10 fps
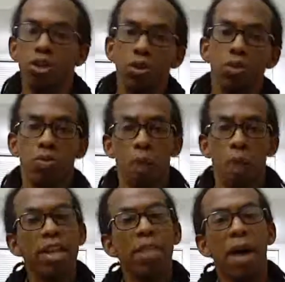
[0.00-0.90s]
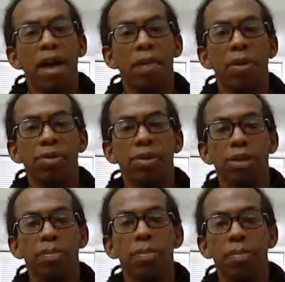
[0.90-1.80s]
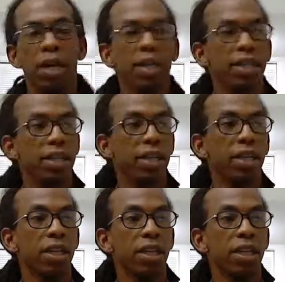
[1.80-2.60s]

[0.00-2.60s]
you writing about a person, but